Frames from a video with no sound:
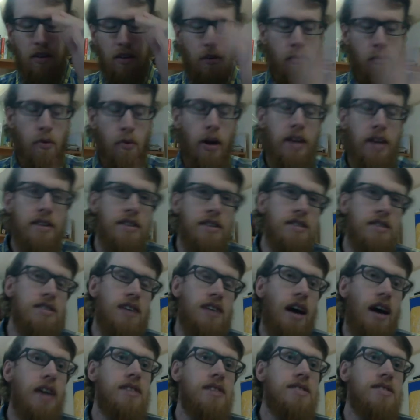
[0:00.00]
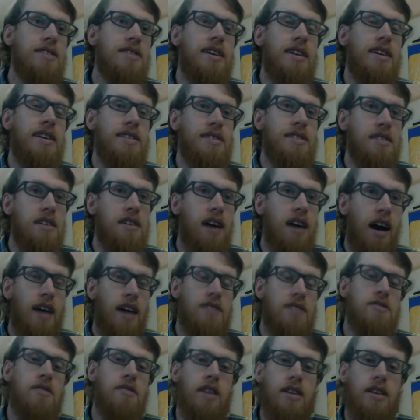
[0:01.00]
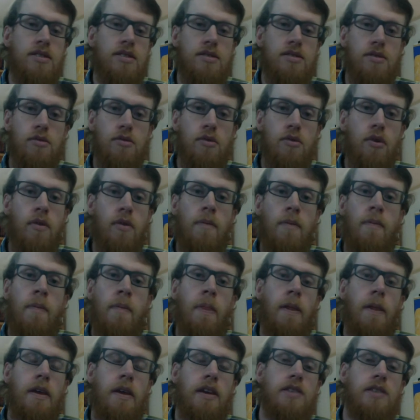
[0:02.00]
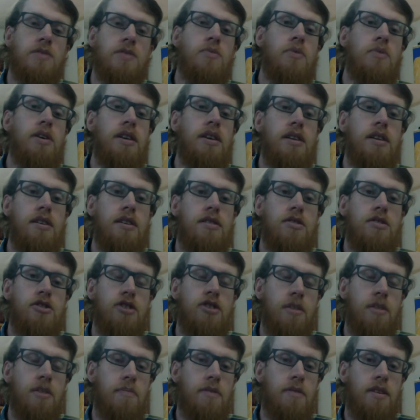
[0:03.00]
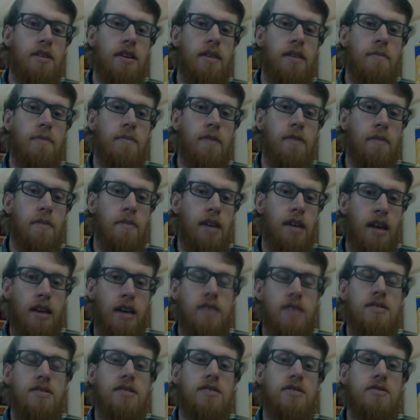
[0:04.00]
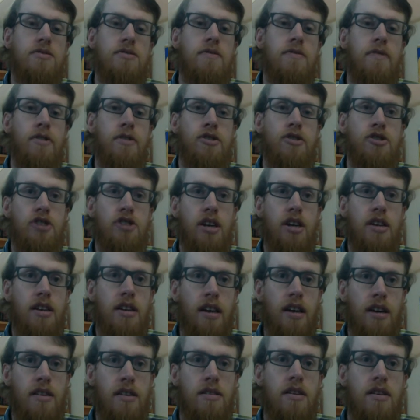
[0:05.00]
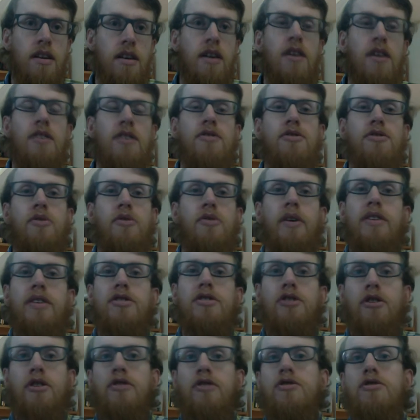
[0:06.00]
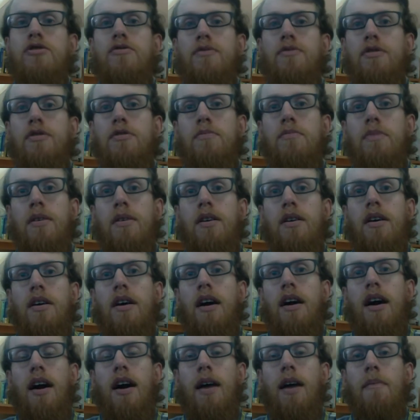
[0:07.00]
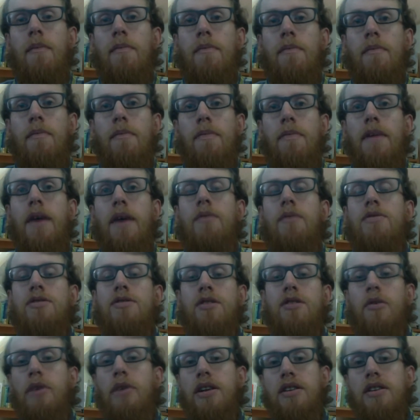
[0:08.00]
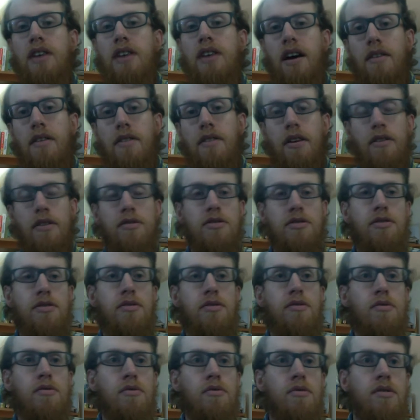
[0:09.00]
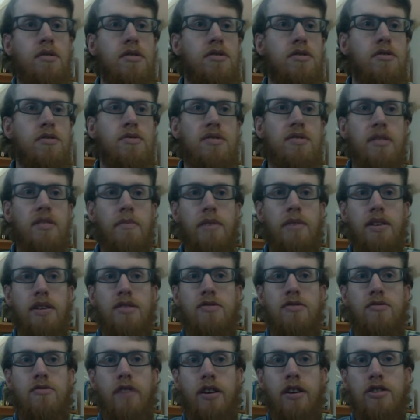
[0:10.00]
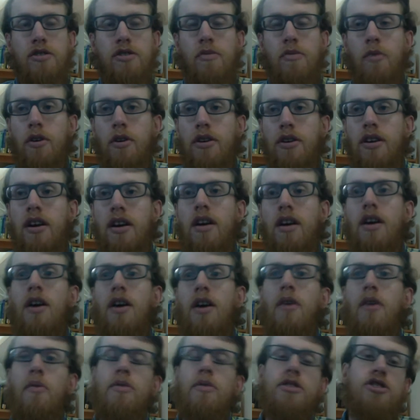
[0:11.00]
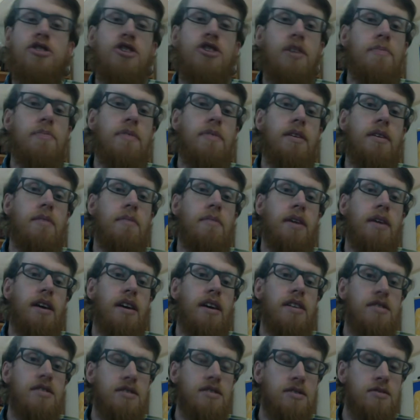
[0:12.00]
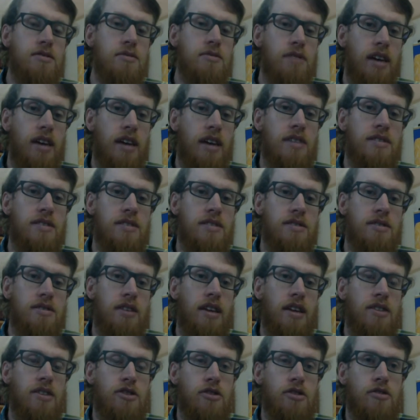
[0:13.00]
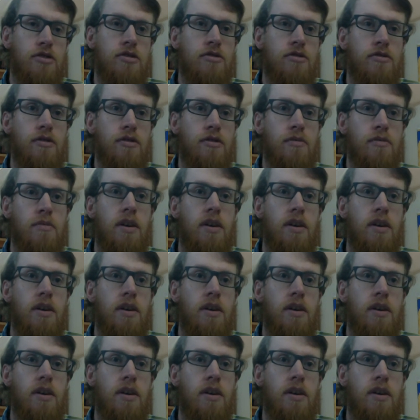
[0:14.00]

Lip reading: way these science kits got to that school is we shipped them from Kansas to Virginia to a church group that was going down there to do some construction work. We shipped them in suitcases to that church group,